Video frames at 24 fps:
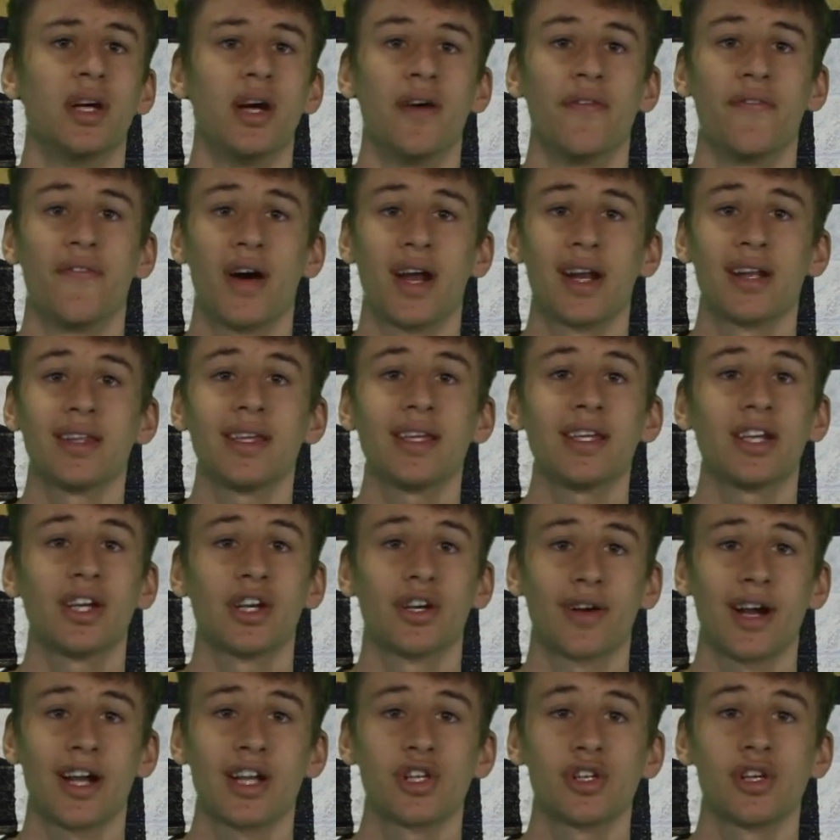Finally,
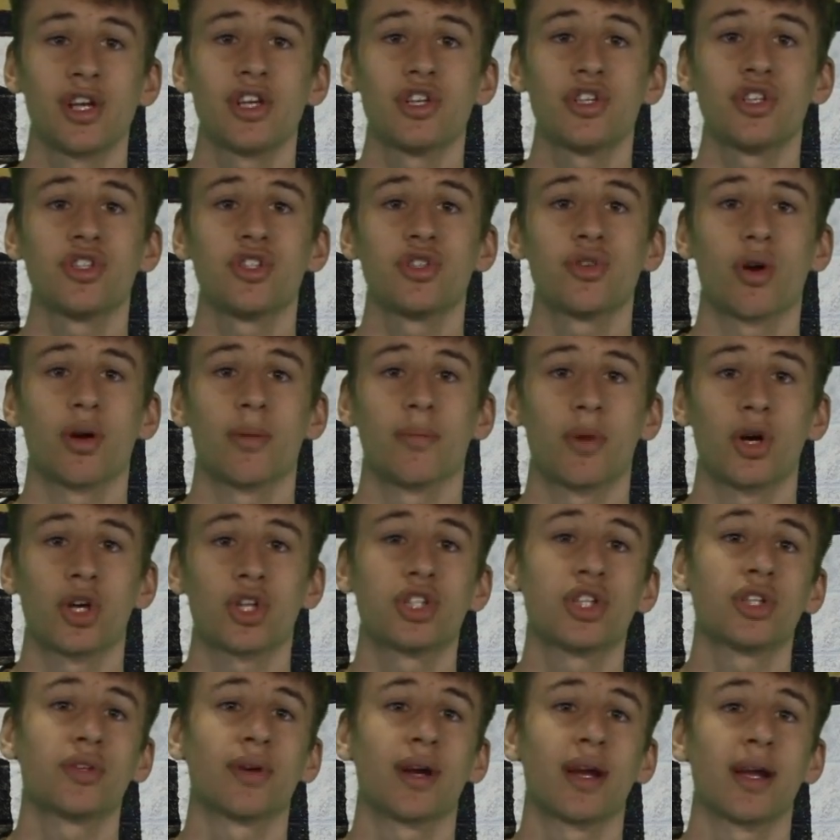congratulations to our
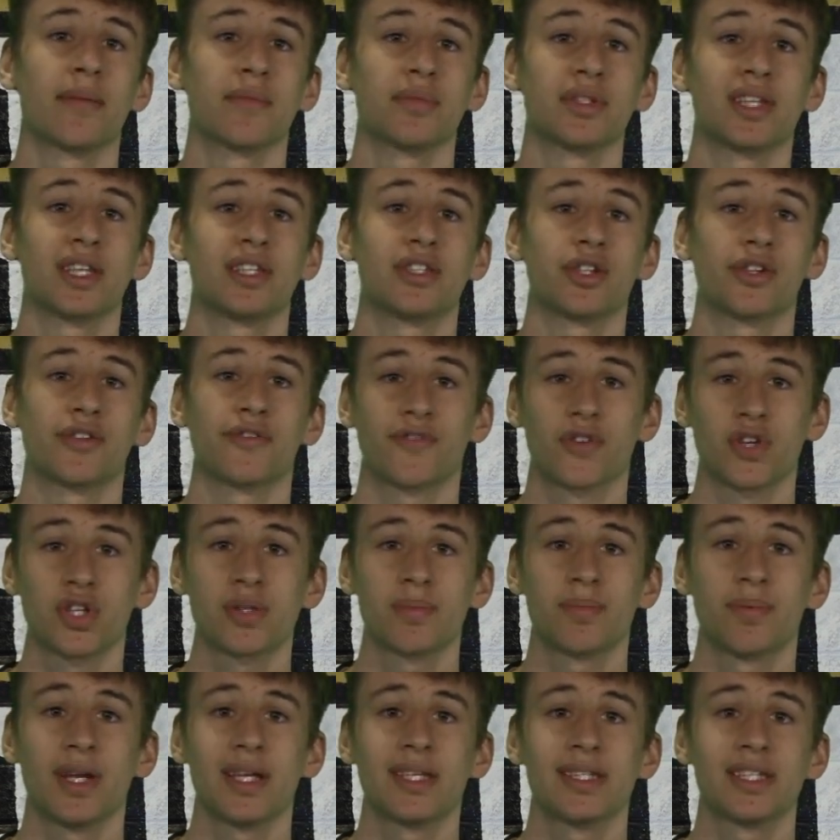Marching Rams. They took
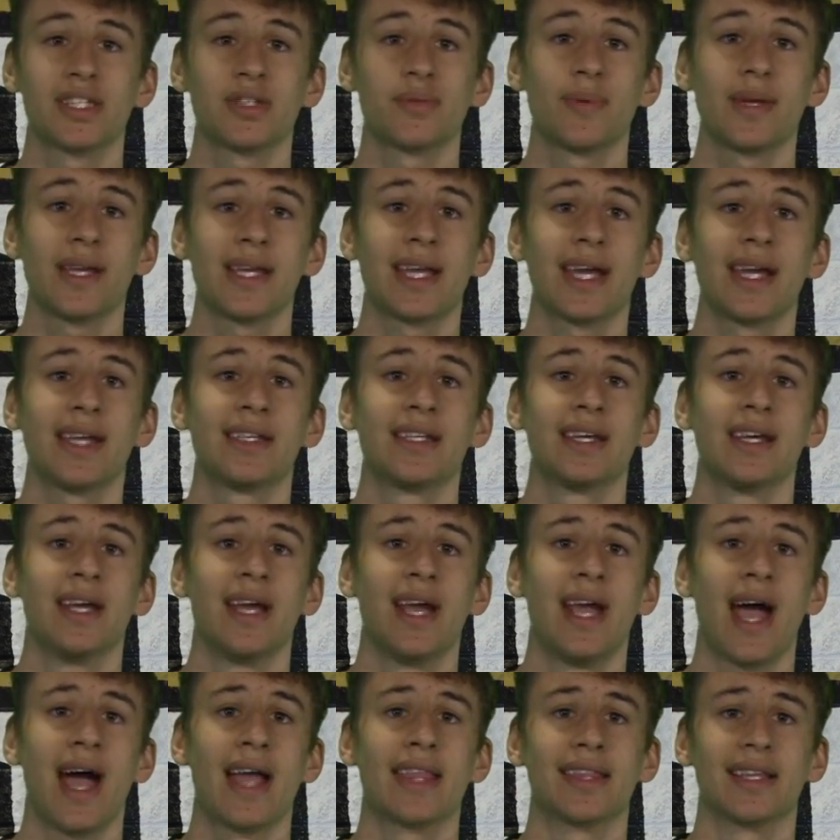first place this weekend
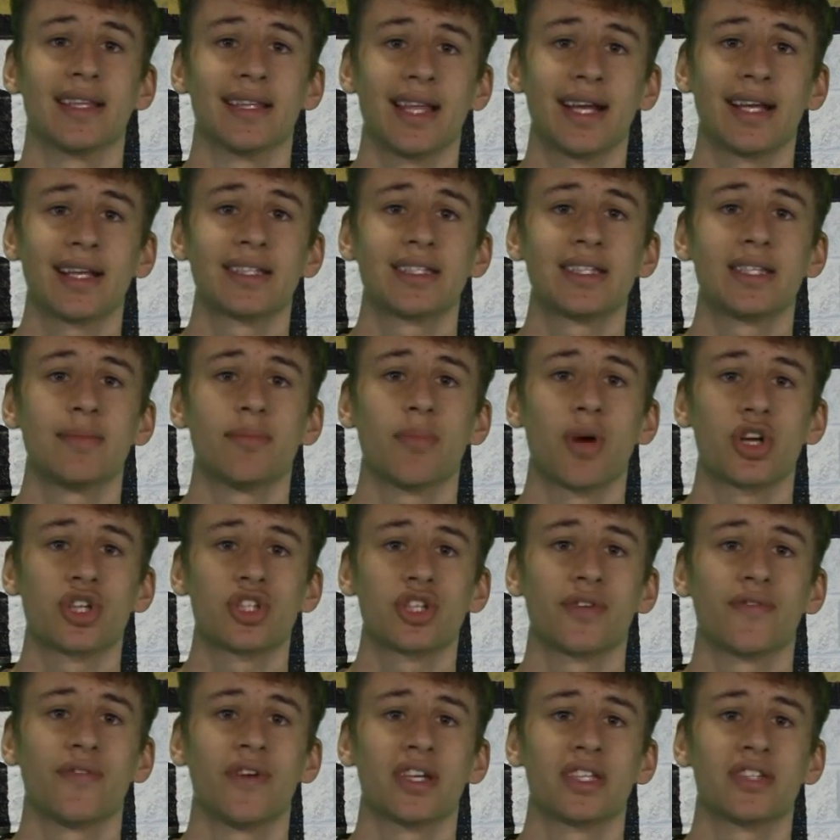at the Legacy
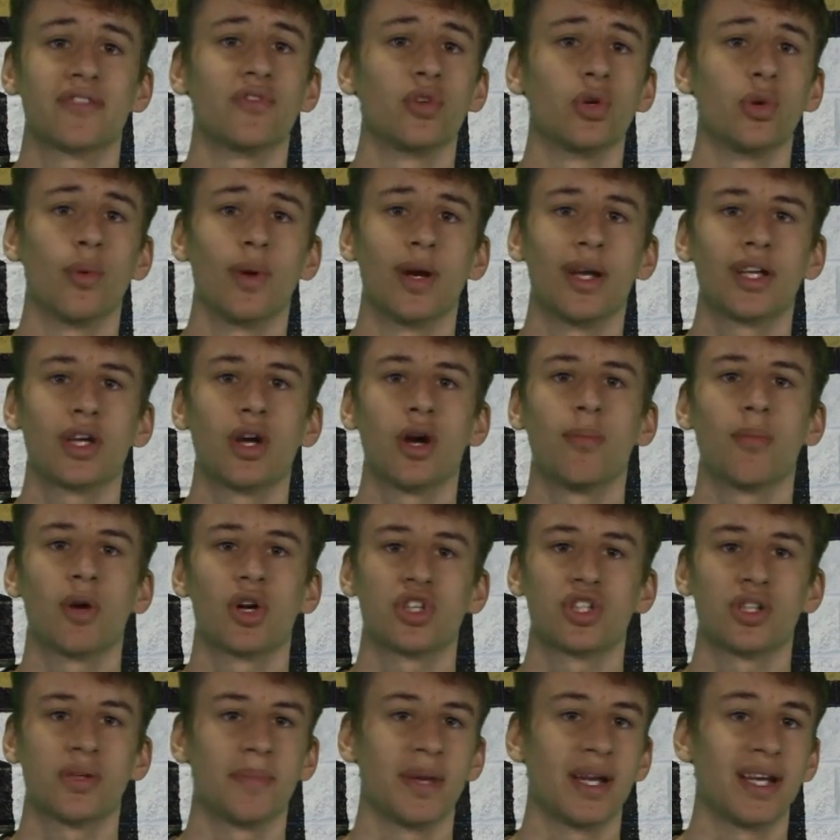Marching Festival. Way to go,
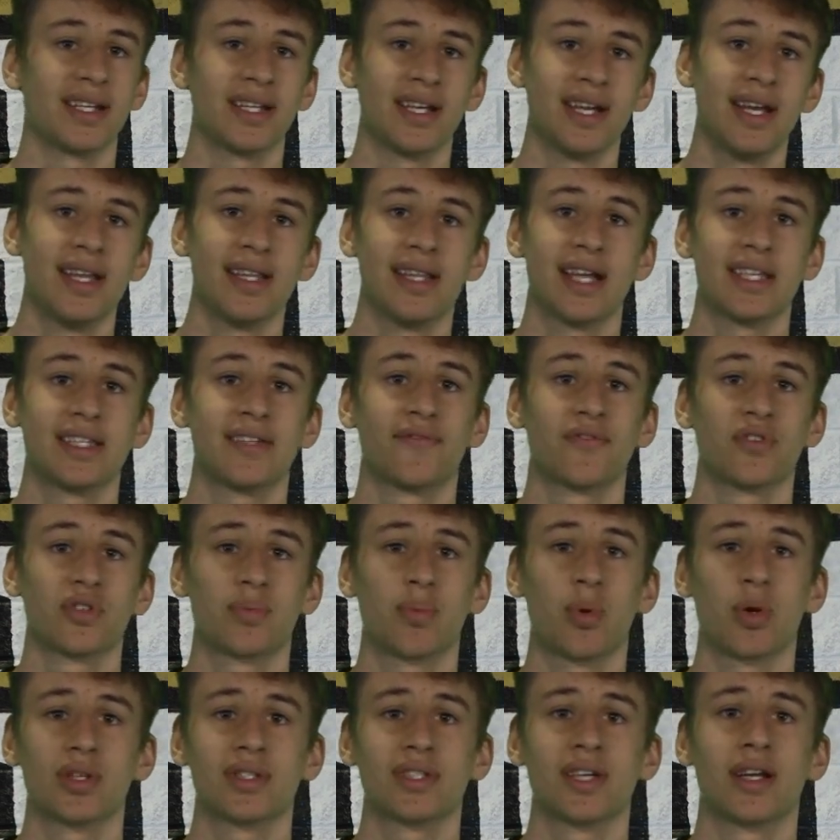Marching Band. That's it for
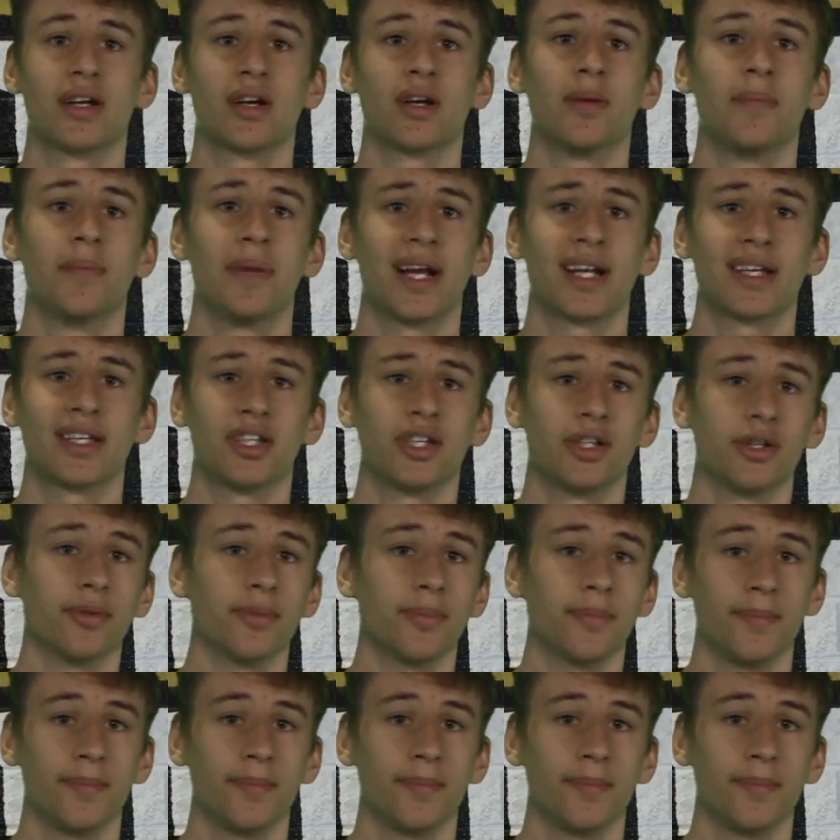Sports Center. Back to you.